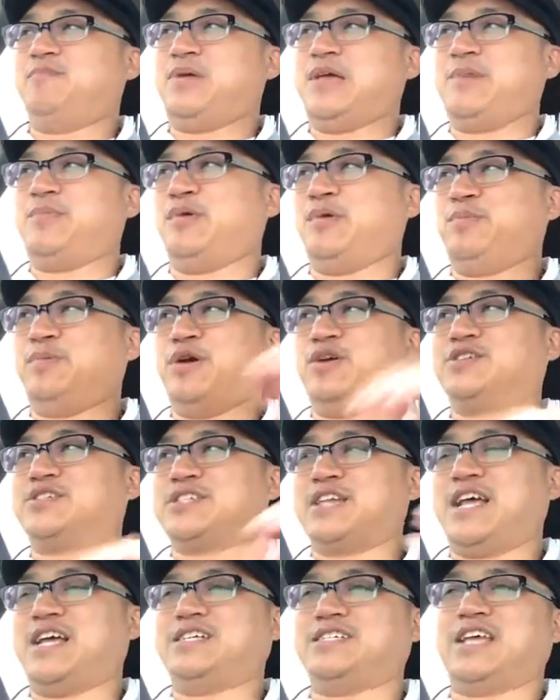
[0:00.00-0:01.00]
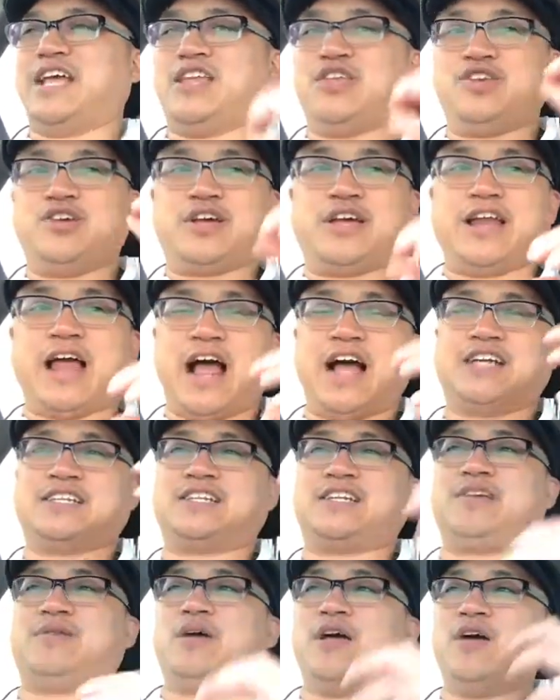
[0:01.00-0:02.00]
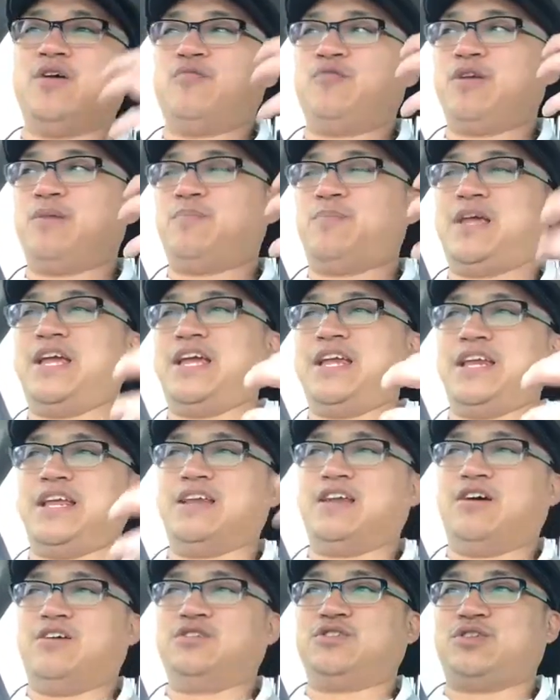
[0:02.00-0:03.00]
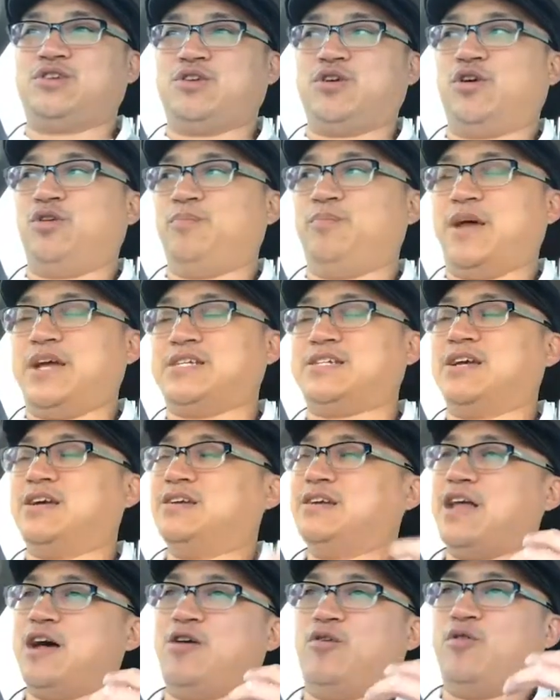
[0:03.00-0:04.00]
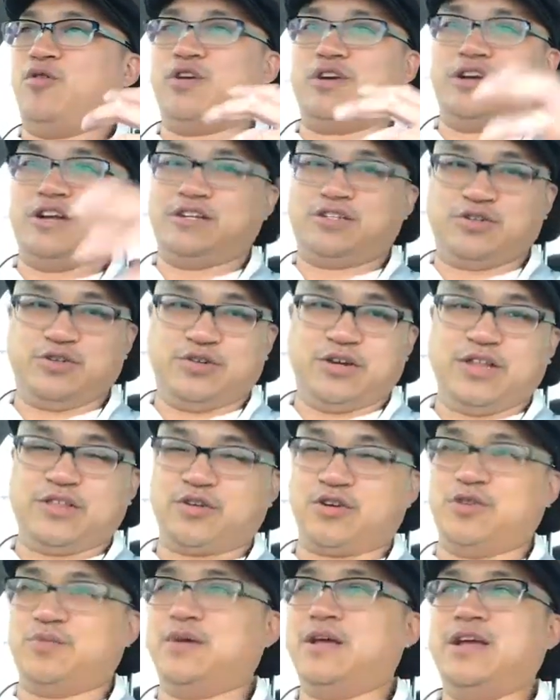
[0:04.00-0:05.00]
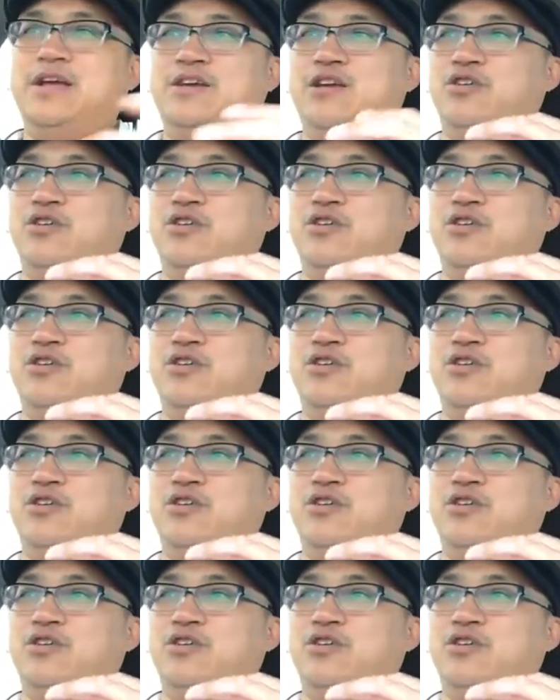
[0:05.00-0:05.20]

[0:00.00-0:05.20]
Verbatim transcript: People post things, and you can actually repeat it onto your own page now, or into another group.